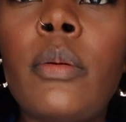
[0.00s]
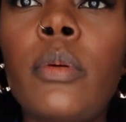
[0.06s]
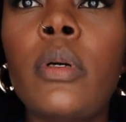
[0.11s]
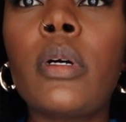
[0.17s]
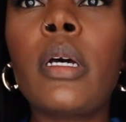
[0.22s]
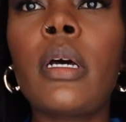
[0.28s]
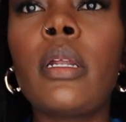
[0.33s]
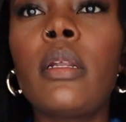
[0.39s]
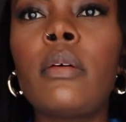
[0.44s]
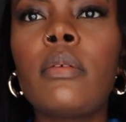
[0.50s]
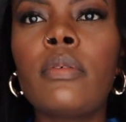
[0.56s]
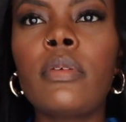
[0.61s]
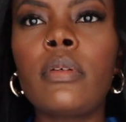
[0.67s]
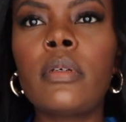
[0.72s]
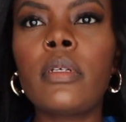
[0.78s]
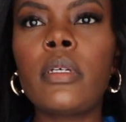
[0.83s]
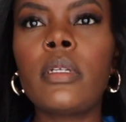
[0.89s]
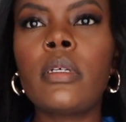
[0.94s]
will kind of,
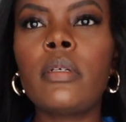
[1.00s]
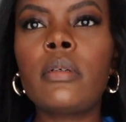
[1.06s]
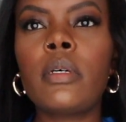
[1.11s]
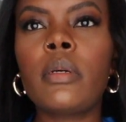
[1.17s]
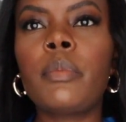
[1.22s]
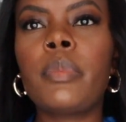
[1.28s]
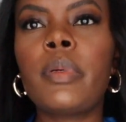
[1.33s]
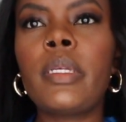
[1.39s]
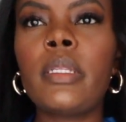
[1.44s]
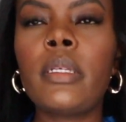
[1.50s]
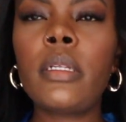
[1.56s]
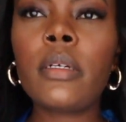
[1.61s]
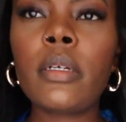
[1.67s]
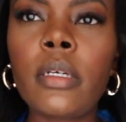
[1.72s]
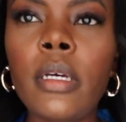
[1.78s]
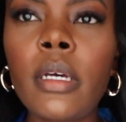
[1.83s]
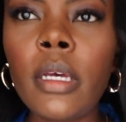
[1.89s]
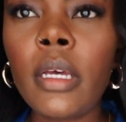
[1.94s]
you know, complete the
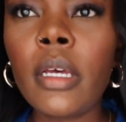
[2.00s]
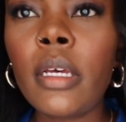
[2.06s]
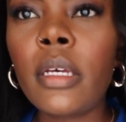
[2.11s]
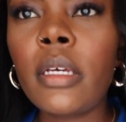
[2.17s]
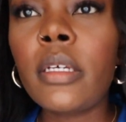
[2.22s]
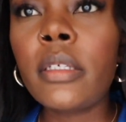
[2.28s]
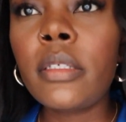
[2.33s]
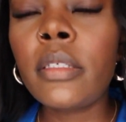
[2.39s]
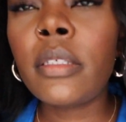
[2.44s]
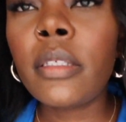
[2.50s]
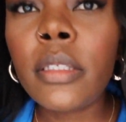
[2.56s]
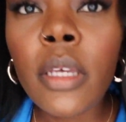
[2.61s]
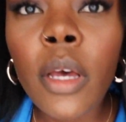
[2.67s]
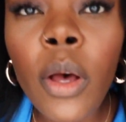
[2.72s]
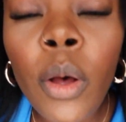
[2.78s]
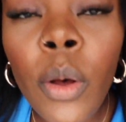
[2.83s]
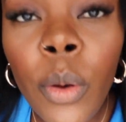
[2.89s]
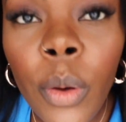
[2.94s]
look.
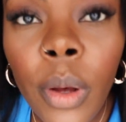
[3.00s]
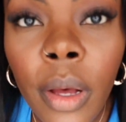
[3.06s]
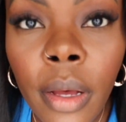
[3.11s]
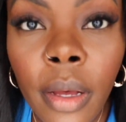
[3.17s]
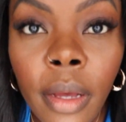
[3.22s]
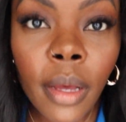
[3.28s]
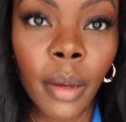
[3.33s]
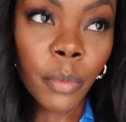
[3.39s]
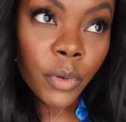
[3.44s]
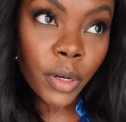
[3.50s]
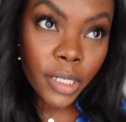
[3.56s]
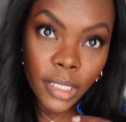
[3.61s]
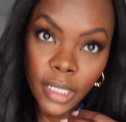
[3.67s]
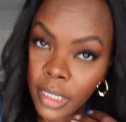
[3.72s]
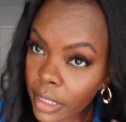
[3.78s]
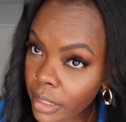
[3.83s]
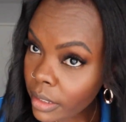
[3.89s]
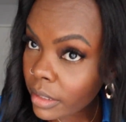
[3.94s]
So I'm
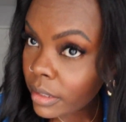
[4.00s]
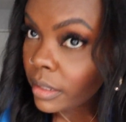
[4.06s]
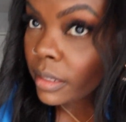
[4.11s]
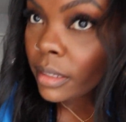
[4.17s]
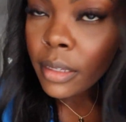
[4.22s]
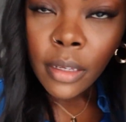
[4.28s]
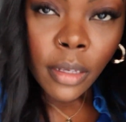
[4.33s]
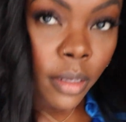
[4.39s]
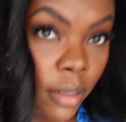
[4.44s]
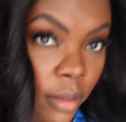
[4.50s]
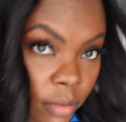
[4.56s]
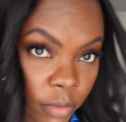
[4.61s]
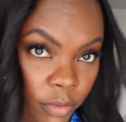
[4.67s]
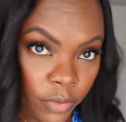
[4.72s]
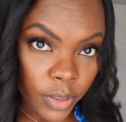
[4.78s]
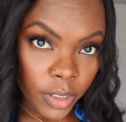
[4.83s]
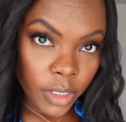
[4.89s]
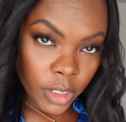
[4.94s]
ready. I'm
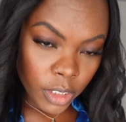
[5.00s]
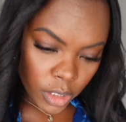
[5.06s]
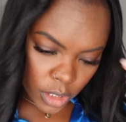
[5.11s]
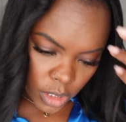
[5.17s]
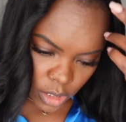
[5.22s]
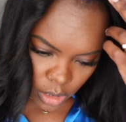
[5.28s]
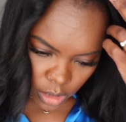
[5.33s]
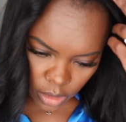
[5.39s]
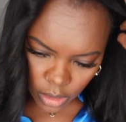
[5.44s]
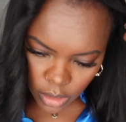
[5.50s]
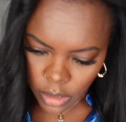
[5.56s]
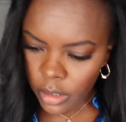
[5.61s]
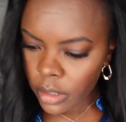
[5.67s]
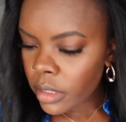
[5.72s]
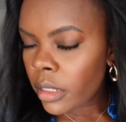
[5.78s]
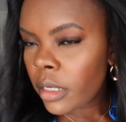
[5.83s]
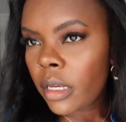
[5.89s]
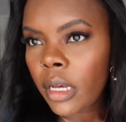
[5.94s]
feeling good.
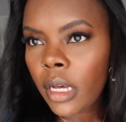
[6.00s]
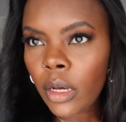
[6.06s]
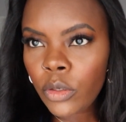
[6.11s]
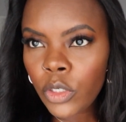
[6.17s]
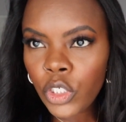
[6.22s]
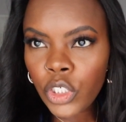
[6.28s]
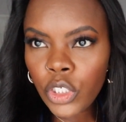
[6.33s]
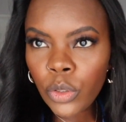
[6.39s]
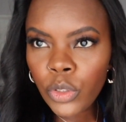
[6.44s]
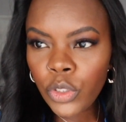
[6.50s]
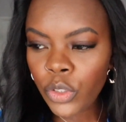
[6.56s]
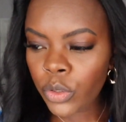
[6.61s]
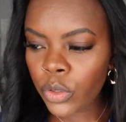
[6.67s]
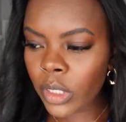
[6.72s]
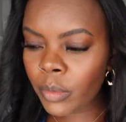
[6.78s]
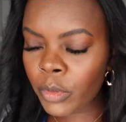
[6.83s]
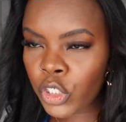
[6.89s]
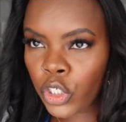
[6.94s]
I'll just show you.
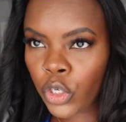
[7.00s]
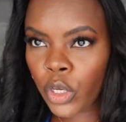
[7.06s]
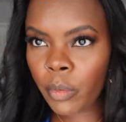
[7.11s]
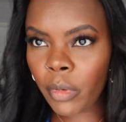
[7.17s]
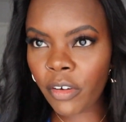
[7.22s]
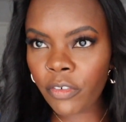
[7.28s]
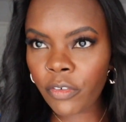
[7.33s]
Let me show you my